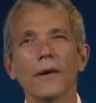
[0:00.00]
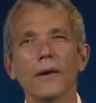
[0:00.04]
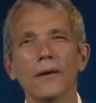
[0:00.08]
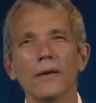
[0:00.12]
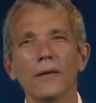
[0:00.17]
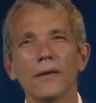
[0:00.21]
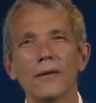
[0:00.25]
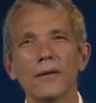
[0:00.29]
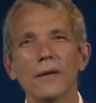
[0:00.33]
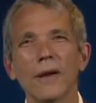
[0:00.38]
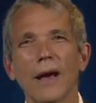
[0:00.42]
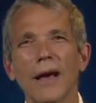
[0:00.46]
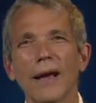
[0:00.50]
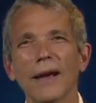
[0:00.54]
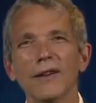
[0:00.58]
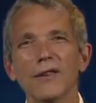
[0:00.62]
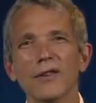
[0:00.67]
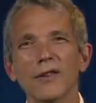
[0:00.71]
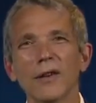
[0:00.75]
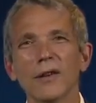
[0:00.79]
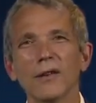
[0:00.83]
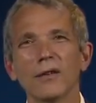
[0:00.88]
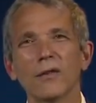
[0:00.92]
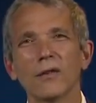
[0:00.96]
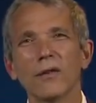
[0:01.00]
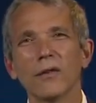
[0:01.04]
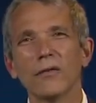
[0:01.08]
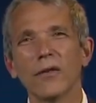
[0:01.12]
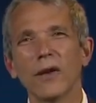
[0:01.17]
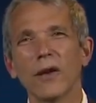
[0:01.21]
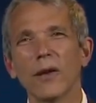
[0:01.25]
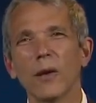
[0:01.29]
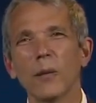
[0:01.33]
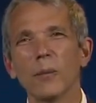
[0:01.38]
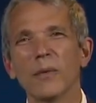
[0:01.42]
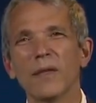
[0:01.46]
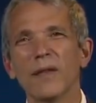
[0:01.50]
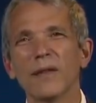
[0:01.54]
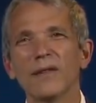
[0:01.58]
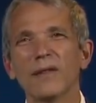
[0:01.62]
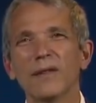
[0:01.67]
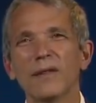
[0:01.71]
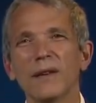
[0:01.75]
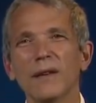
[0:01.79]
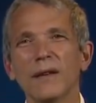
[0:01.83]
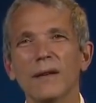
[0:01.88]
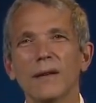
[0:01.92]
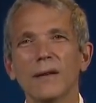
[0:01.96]
to not just develop the
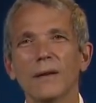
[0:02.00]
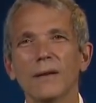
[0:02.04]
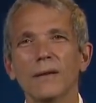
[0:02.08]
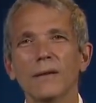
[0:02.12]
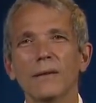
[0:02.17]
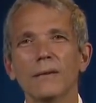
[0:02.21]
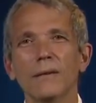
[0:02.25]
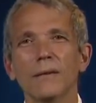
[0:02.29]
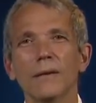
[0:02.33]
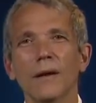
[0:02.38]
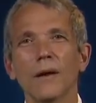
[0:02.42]
skill